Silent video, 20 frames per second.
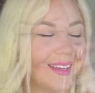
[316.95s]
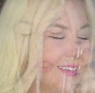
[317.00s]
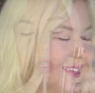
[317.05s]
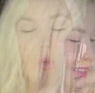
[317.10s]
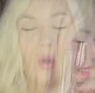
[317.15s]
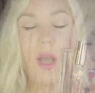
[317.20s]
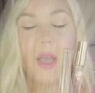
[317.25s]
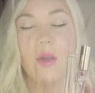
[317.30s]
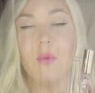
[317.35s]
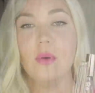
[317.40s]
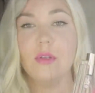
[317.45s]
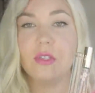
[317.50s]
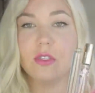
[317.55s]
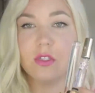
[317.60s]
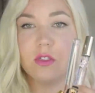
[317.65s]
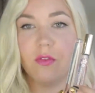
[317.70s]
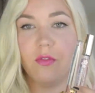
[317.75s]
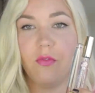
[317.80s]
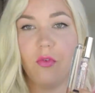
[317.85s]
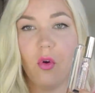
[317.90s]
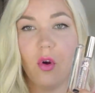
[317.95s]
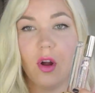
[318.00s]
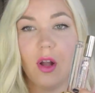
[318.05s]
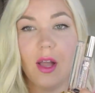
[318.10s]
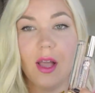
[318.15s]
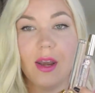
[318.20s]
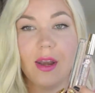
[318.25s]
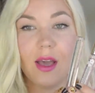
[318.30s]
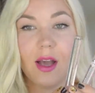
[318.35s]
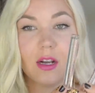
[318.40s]
So I went to Sephora
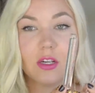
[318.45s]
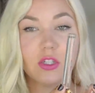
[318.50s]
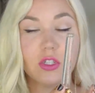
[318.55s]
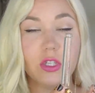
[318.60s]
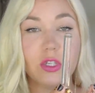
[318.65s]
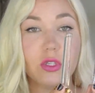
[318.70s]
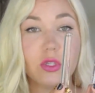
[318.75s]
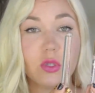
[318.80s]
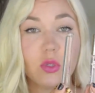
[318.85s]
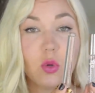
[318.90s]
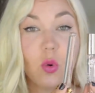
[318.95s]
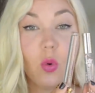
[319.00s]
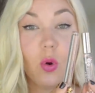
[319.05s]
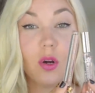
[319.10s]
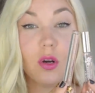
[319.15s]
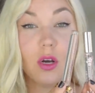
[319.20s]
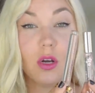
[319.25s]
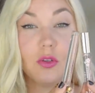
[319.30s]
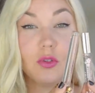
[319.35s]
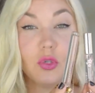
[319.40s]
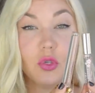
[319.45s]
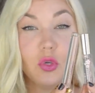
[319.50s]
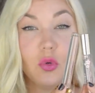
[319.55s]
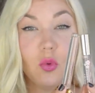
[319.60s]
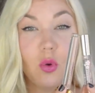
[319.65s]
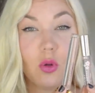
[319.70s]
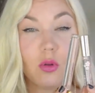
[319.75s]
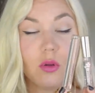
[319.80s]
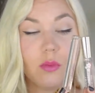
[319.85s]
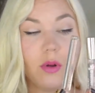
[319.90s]
and actually scored on two
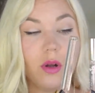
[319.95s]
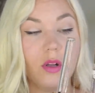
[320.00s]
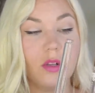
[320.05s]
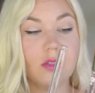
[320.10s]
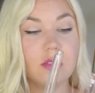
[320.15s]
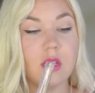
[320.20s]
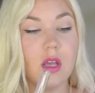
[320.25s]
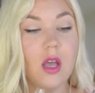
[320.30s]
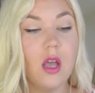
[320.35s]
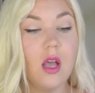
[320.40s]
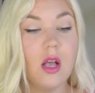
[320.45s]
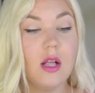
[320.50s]
roller balls.